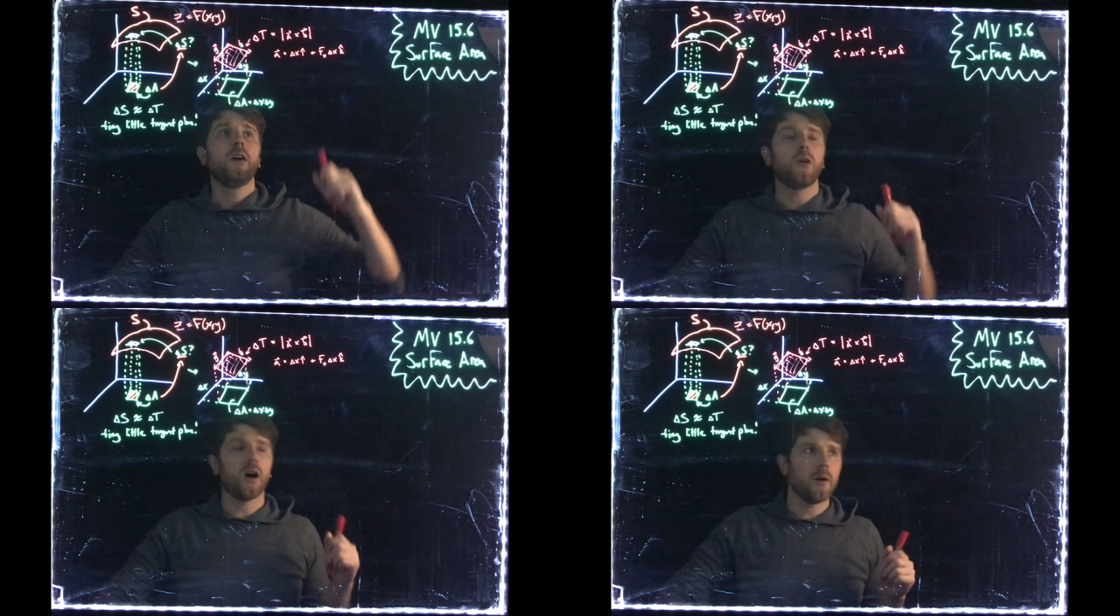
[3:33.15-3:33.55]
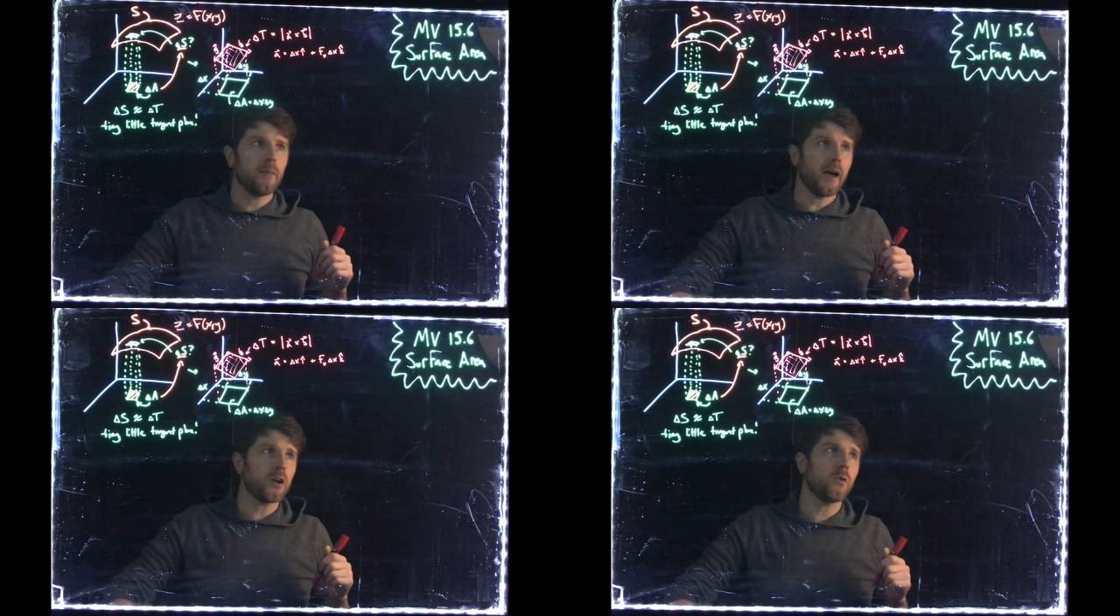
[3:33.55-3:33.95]
How
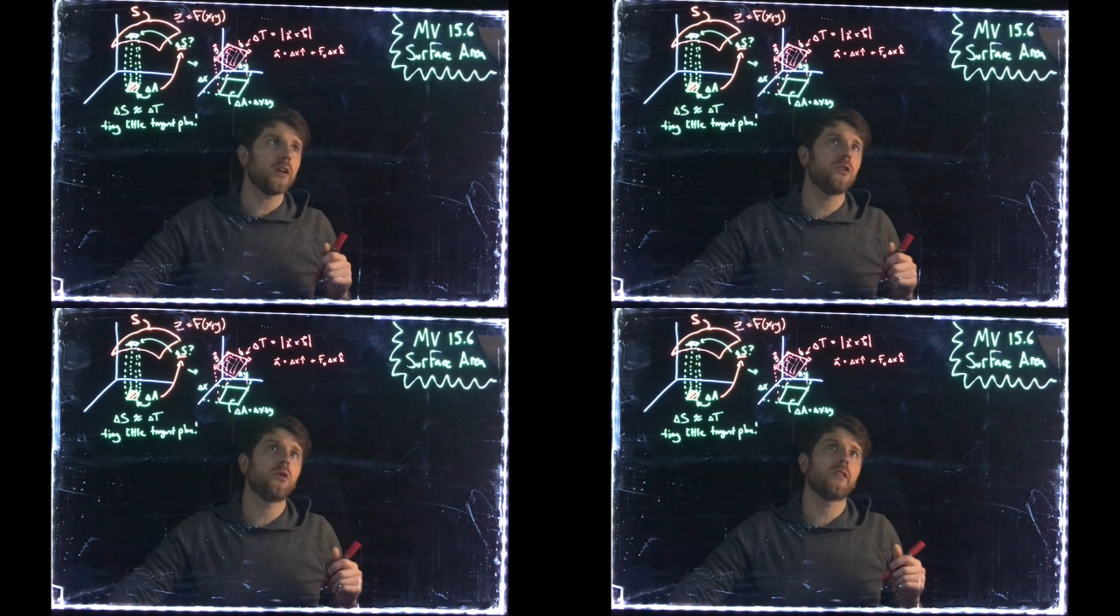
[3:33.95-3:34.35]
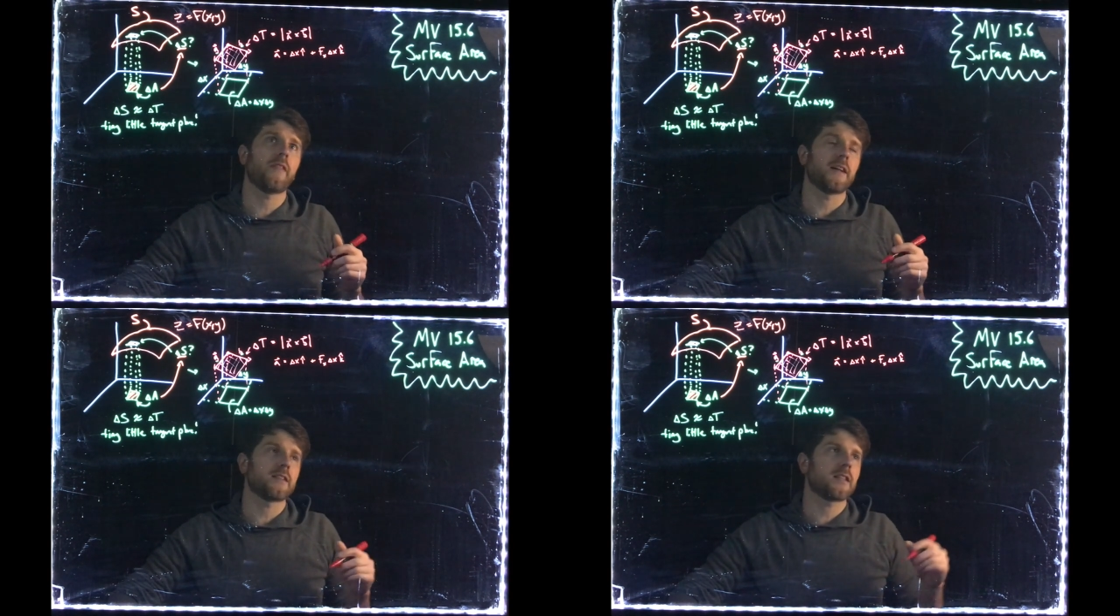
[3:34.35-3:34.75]
do I know that
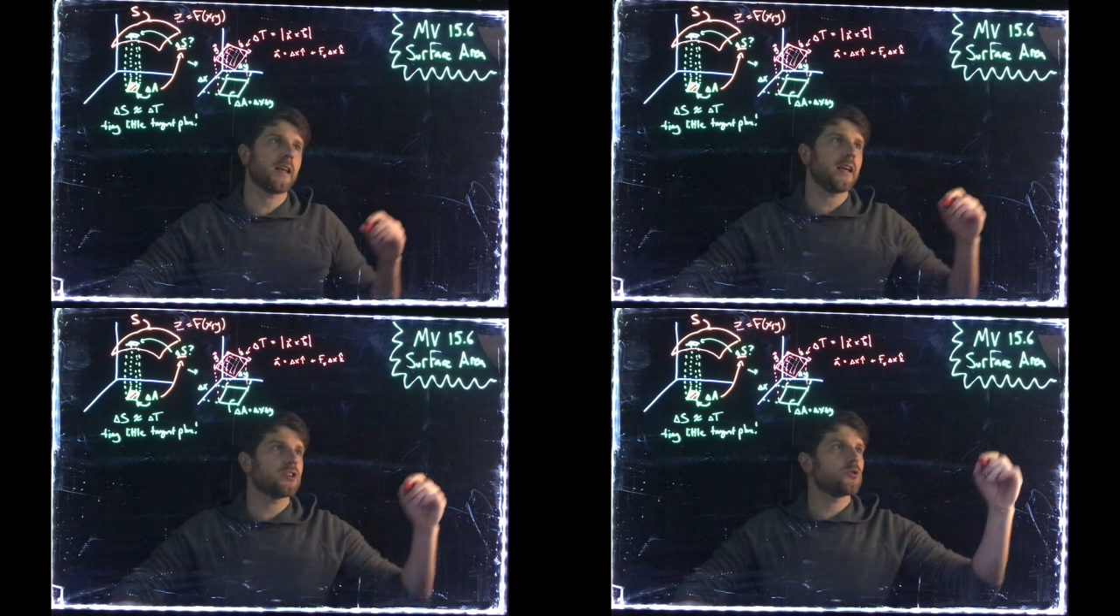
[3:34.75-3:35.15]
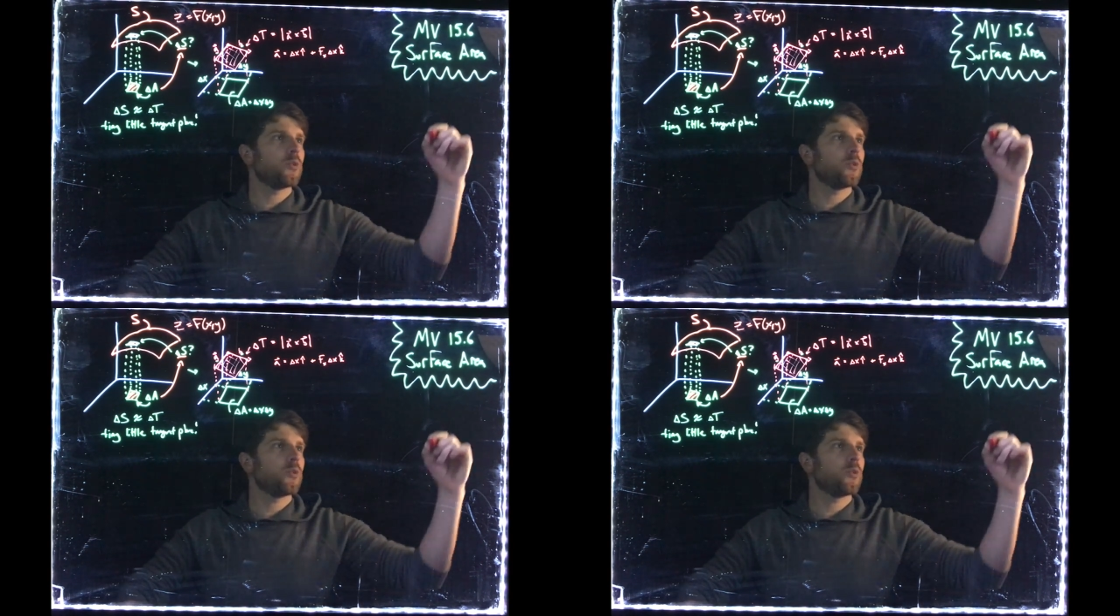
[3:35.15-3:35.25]
that's the case?